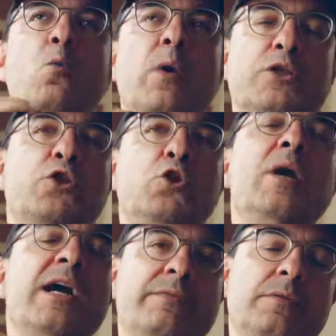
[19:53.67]
What you
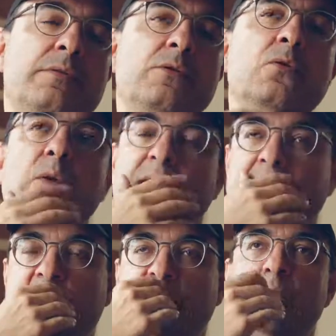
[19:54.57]
have to do
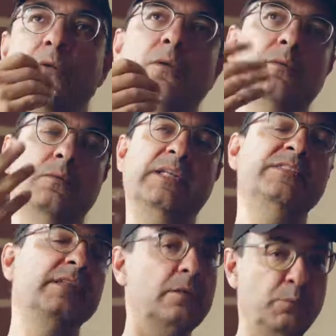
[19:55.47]
is what I
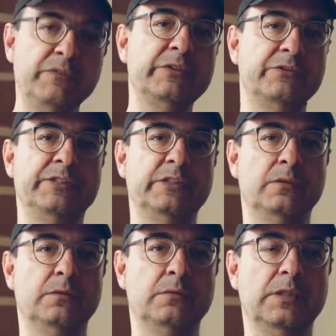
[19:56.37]
said in a previous
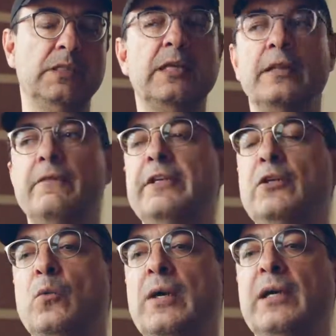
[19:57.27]
video, in the
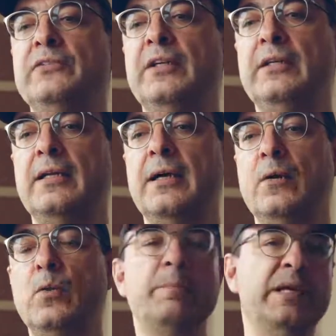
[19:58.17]
video where I said,
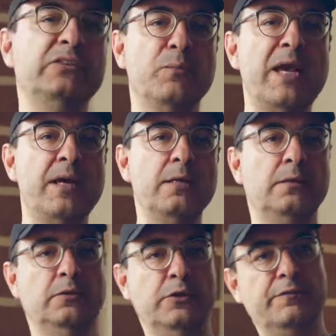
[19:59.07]
what makes a
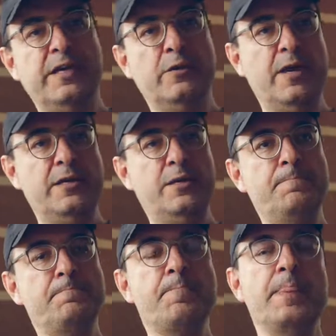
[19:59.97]
man? You can find it right
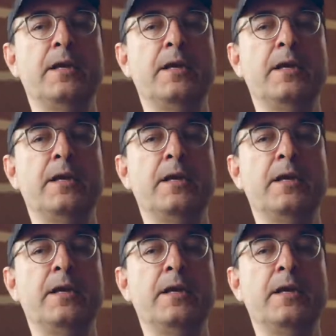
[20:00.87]
here.